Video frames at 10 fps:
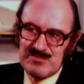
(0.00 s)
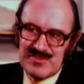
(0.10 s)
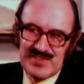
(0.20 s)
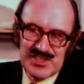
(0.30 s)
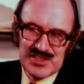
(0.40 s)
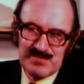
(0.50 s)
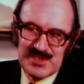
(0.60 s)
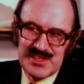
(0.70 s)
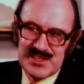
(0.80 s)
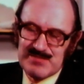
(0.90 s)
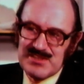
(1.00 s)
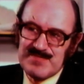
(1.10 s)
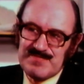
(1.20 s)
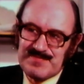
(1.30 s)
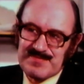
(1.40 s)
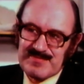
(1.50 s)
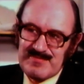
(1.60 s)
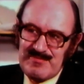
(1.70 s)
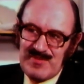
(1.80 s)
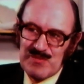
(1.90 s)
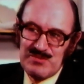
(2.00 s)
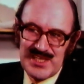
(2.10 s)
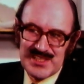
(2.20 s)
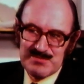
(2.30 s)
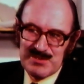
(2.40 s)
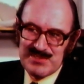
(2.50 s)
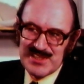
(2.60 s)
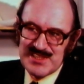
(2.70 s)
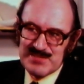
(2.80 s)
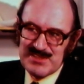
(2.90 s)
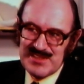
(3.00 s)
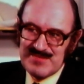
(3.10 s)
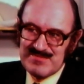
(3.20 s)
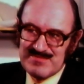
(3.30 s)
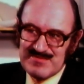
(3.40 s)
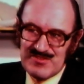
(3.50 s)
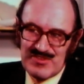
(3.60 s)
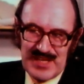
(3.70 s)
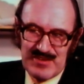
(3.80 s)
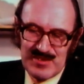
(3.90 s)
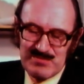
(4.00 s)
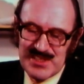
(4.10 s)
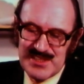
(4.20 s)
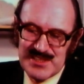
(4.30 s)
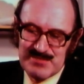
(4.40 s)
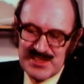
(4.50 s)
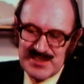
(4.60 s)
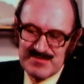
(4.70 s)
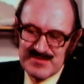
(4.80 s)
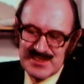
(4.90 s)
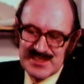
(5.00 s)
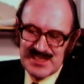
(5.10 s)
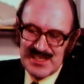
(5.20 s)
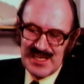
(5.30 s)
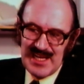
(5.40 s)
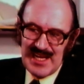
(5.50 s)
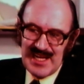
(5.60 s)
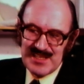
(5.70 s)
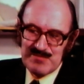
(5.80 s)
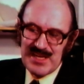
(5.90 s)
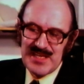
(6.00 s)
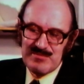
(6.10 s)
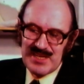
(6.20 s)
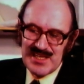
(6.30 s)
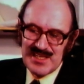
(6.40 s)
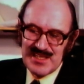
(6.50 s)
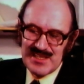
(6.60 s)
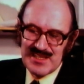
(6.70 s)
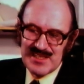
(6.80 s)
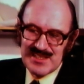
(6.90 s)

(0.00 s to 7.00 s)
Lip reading: provincial policemen, municipal policemen, federal policemen, and many, many